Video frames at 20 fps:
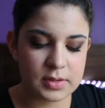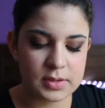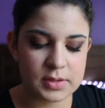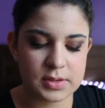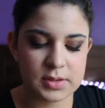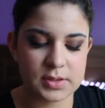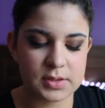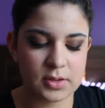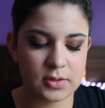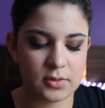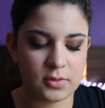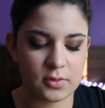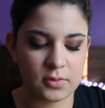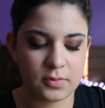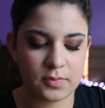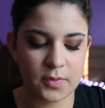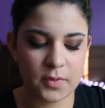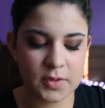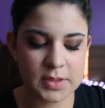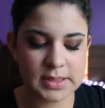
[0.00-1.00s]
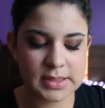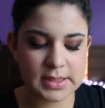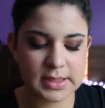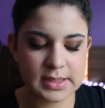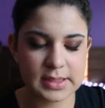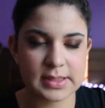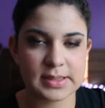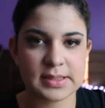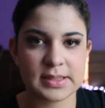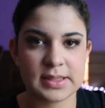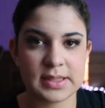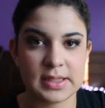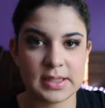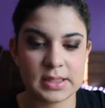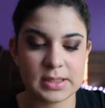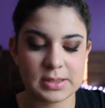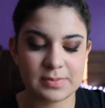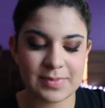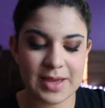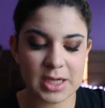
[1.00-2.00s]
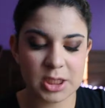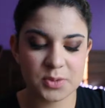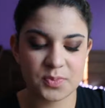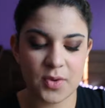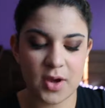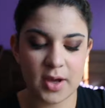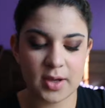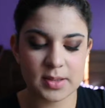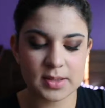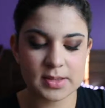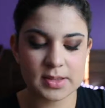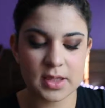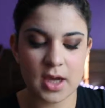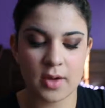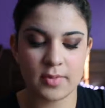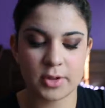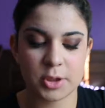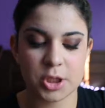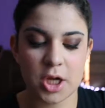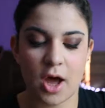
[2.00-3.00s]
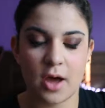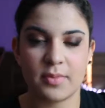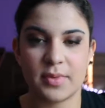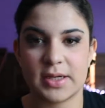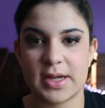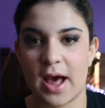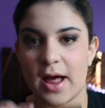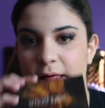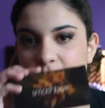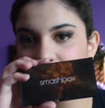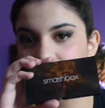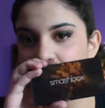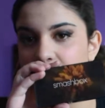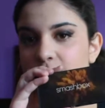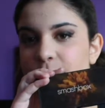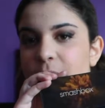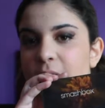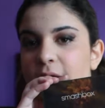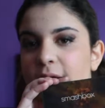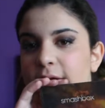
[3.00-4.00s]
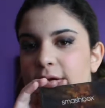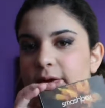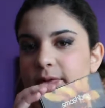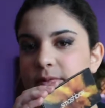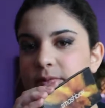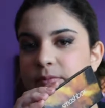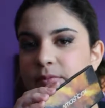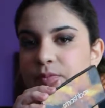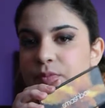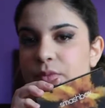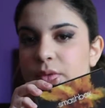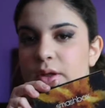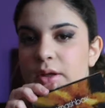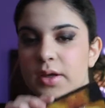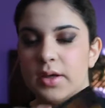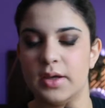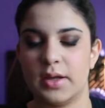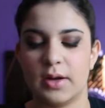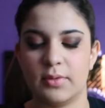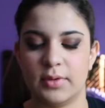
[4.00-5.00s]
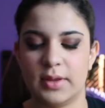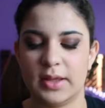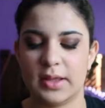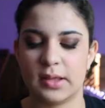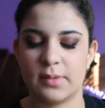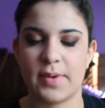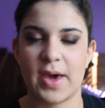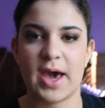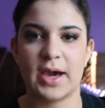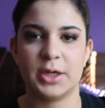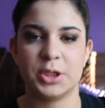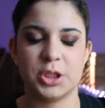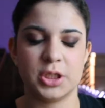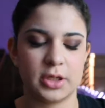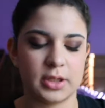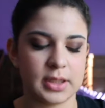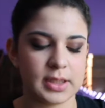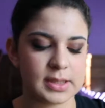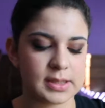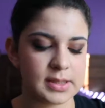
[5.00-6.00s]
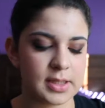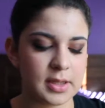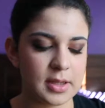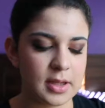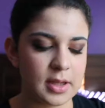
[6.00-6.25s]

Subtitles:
So first is the Smashbox Cover Shot Metallic Eye Palette, and I really like the packaging on this.